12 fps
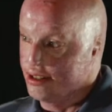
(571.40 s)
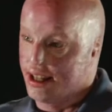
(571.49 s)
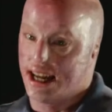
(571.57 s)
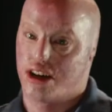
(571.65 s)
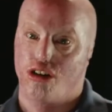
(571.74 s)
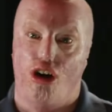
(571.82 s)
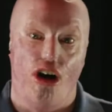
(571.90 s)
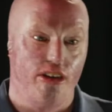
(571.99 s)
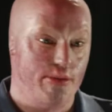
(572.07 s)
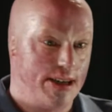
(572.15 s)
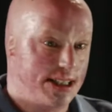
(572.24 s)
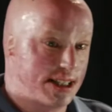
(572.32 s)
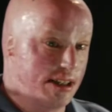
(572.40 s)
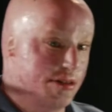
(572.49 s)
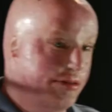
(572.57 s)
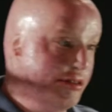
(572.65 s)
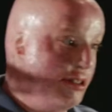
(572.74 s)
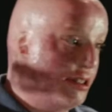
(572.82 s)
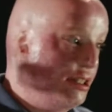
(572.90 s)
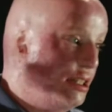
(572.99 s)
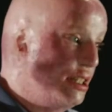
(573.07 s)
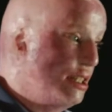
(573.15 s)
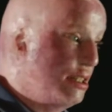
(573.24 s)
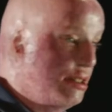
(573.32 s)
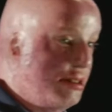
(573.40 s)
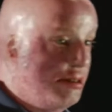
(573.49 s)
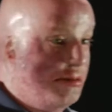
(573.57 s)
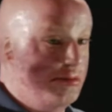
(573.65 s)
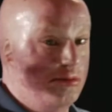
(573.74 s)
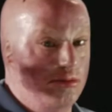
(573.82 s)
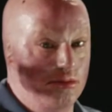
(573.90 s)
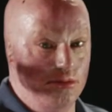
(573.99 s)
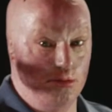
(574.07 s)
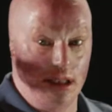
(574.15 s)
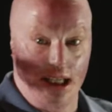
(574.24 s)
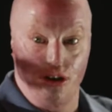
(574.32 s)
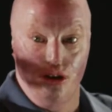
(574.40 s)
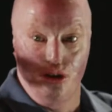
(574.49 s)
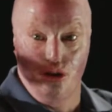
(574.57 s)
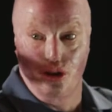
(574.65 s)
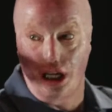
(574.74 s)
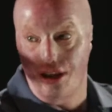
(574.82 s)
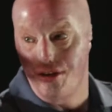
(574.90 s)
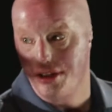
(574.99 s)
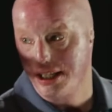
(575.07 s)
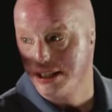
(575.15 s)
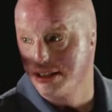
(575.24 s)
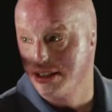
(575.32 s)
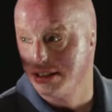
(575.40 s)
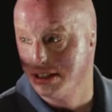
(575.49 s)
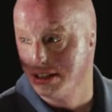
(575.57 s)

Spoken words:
that I could off myself. But I couldn't do those other things.